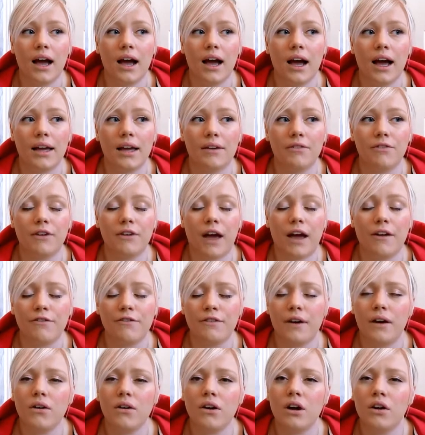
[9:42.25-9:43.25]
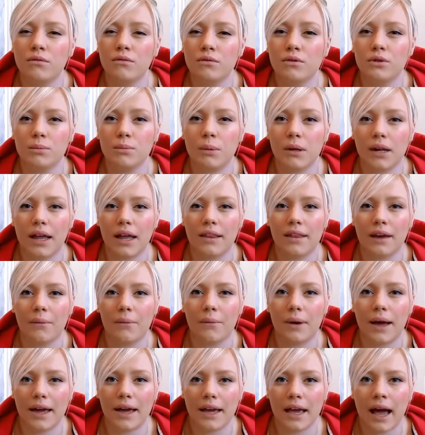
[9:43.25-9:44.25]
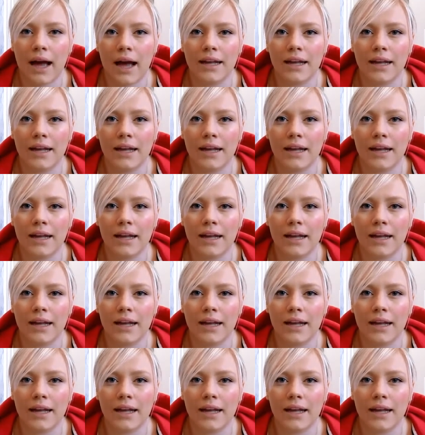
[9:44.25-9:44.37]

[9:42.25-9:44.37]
I felt comfortable at that weight.